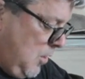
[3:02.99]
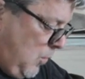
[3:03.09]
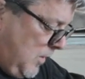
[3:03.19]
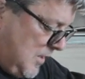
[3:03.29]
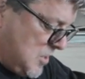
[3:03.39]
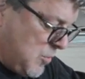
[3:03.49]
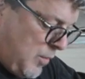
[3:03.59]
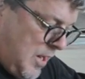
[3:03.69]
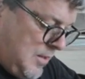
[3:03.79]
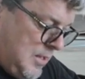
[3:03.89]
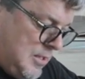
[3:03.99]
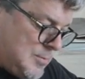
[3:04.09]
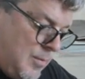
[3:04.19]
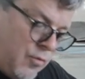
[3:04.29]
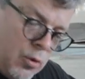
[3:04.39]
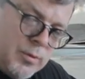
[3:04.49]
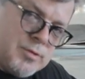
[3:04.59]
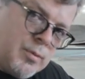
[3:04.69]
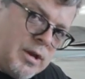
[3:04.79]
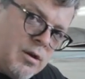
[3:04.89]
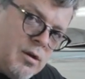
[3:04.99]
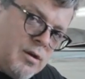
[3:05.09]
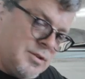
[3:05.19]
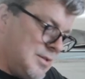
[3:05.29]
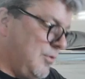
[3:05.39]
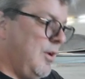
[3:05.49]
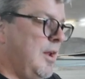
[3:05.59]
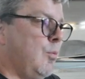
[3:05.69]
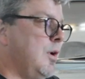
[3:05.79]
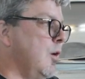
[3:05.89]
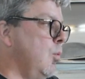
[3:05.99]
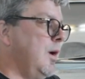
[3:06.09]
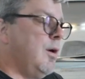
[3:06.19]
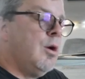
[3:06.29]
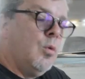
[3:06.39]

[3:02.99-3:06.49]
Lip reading: We like to spray these before we spray cars, and granted we are way